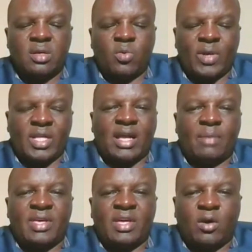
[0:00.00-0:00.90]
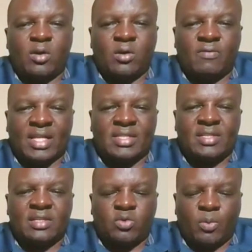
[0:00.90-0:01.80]
welcoming all of
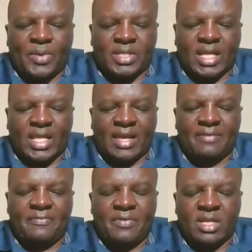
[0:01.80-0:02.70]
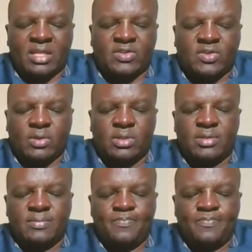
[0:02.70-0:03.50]
us to Better Life Institute.